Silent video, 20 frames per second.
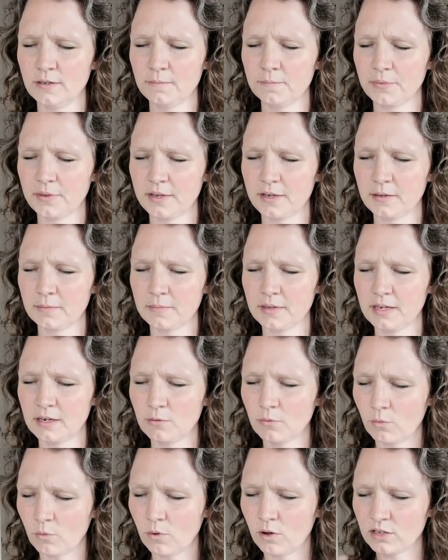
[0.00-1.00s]
And it
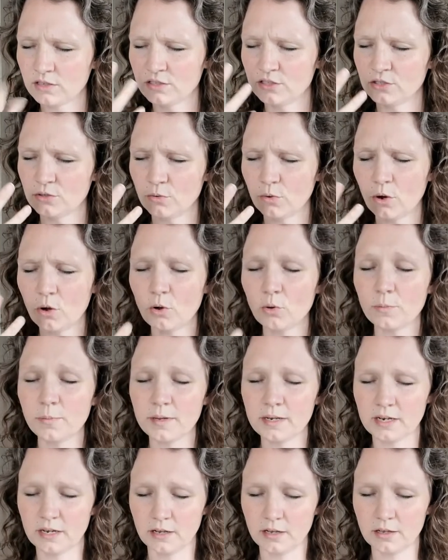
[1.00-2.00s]
wants to
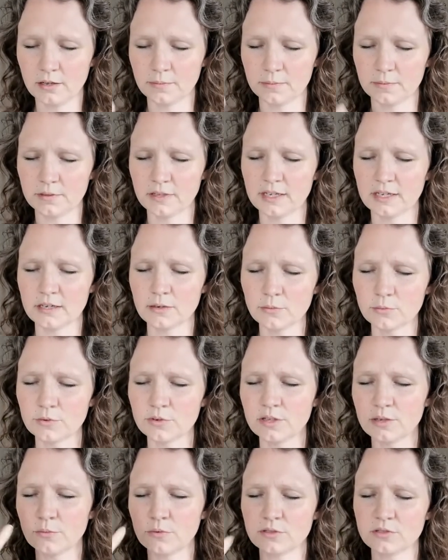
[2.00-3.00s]
open up, like it
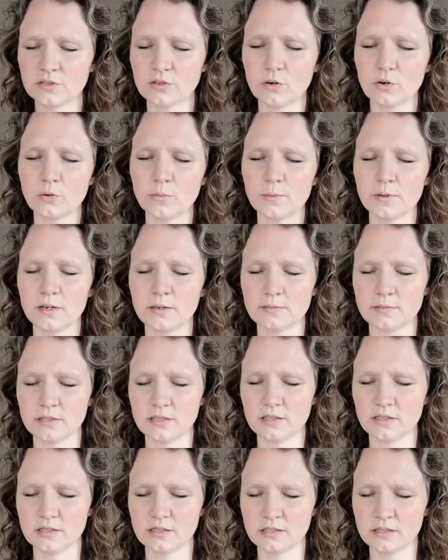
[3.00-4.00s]
really wants to open up to
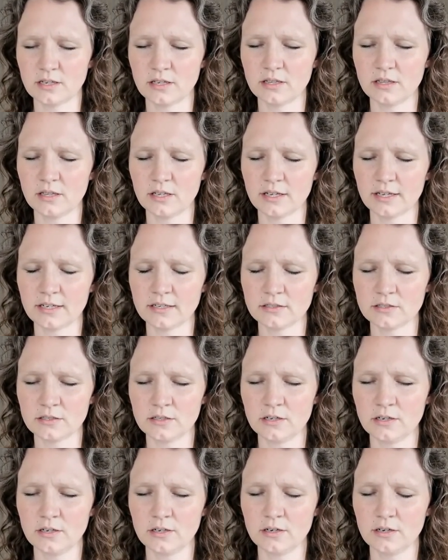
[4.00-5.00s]
the sunlight.
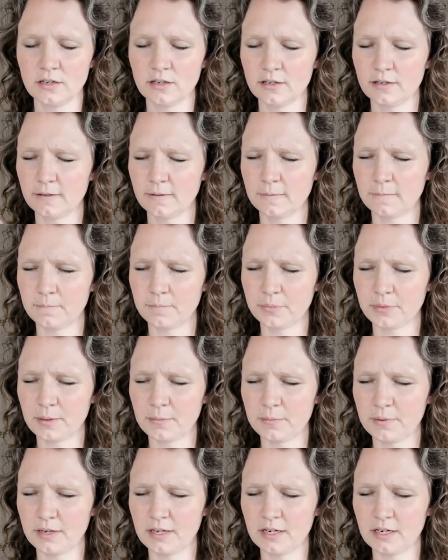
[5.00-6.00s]

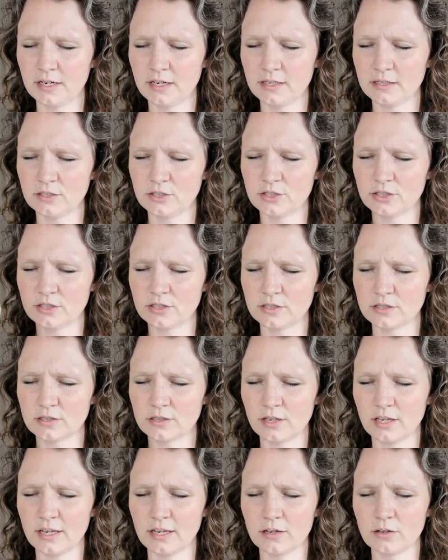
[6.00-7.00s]
But it's just
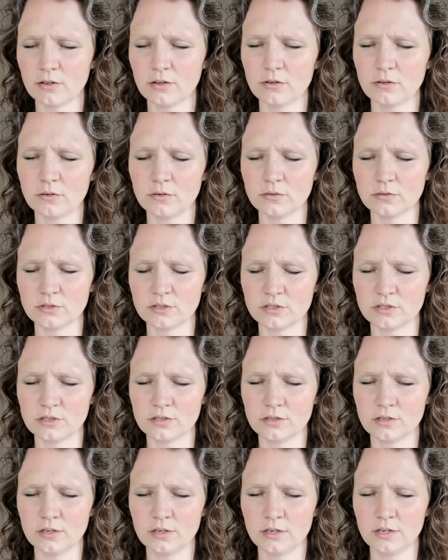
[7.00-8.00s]
like closed.
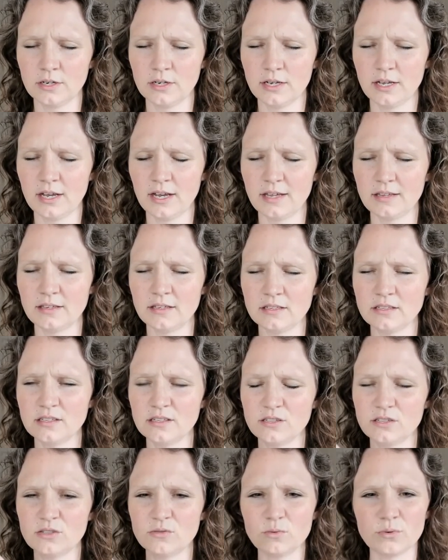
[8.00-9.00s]
This
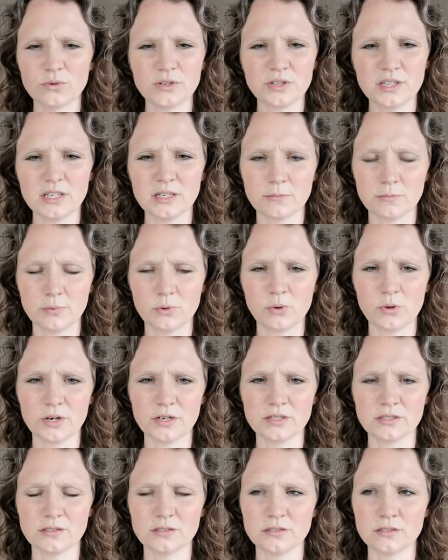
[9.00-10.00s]
is really
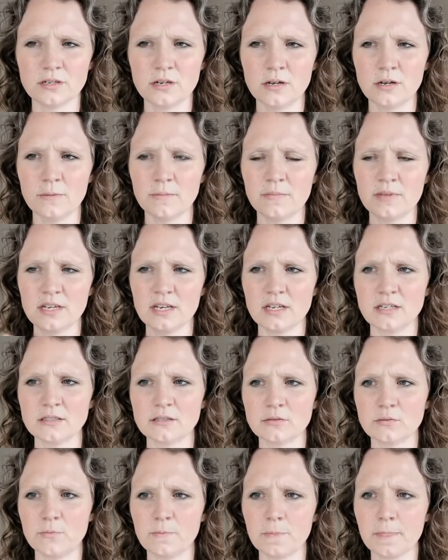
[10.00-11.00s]
important
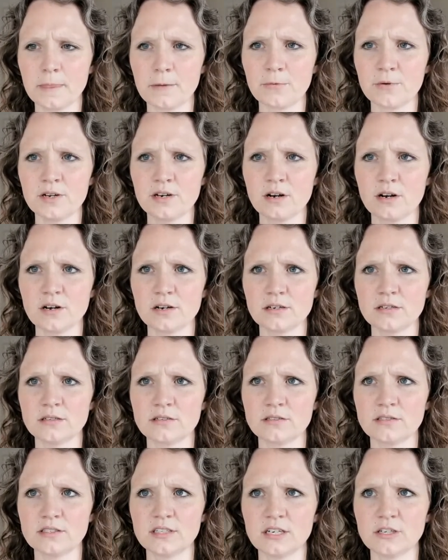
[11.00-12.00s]
because when
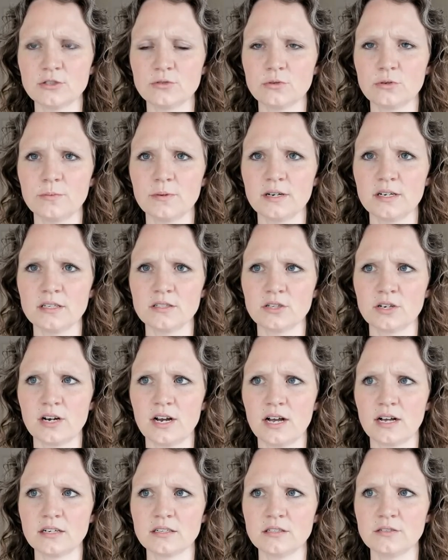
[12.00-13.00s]
our sexual bodies are
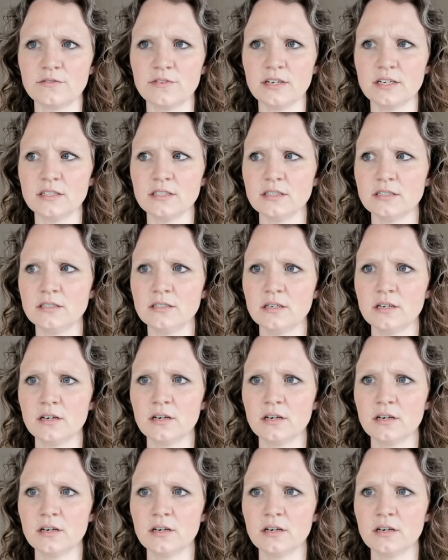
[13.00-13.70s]
activated,